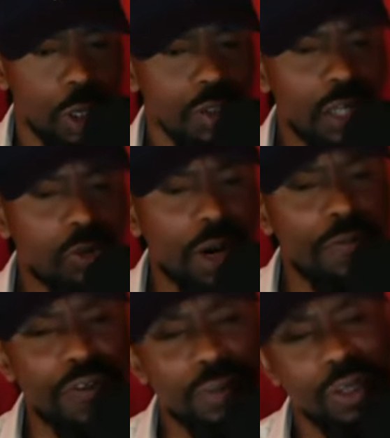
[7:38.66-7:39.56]
That's what a
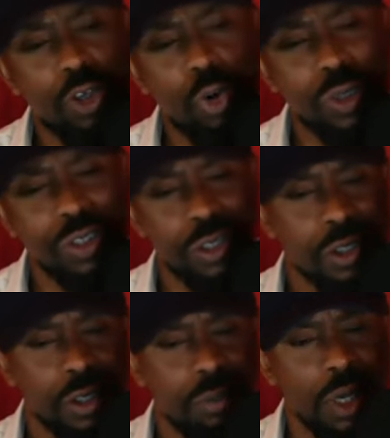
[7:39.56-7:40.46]
family court
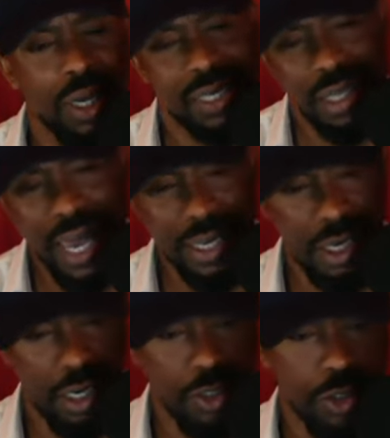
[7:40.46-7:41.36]
system is like it
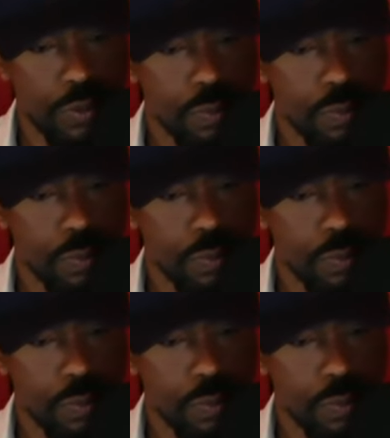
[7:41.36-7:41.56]
is.